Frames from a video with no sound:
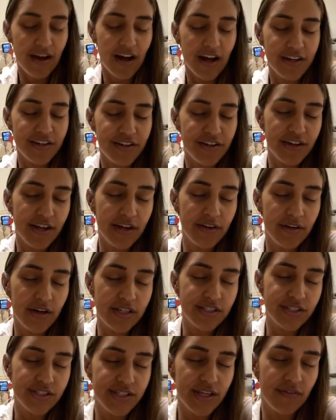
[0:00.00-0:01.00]
Our dear, kind,
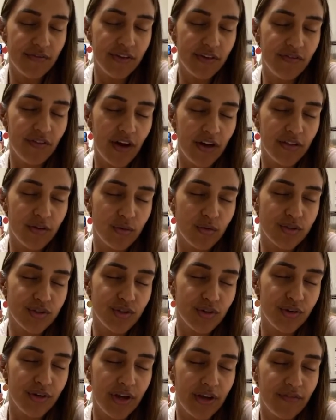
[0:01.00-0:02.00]
gracious Heavenly Father, we're
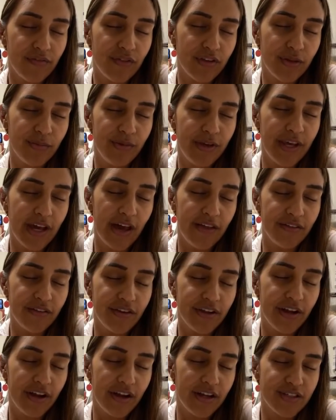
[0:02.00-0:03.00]
so grateful to be gathered
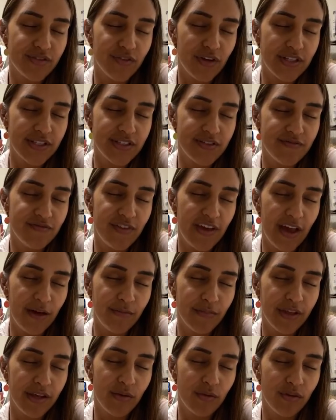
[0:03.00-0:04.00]
here as friends and
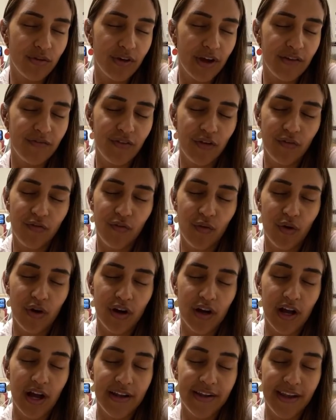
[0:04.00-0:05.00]
family, and we're grateful
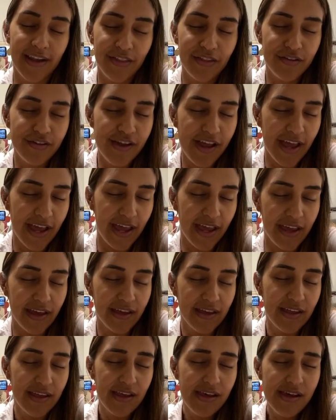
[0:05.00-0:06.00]
for another
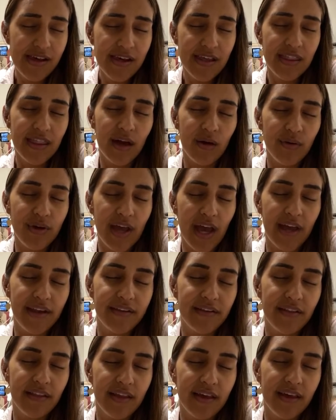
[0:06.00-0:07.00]
day that we had
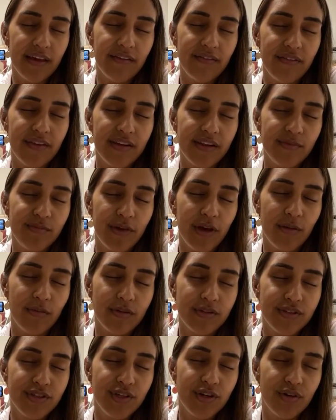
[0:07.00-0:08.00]
to live and to be
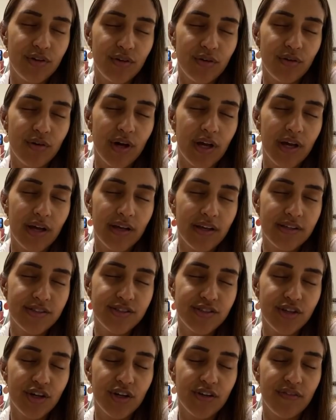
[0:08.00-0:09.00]
able to
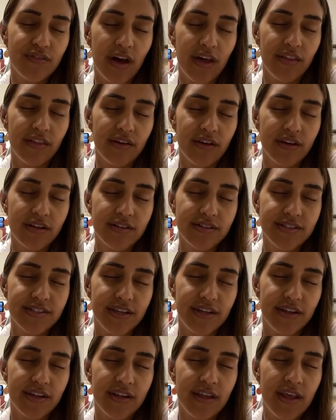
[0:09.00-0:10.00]
serve others
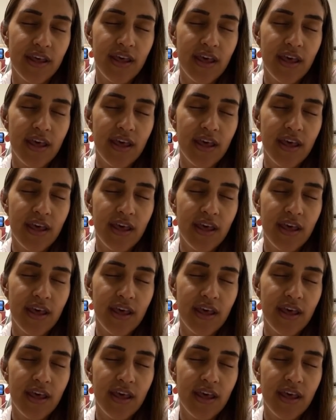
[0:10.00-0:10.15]
and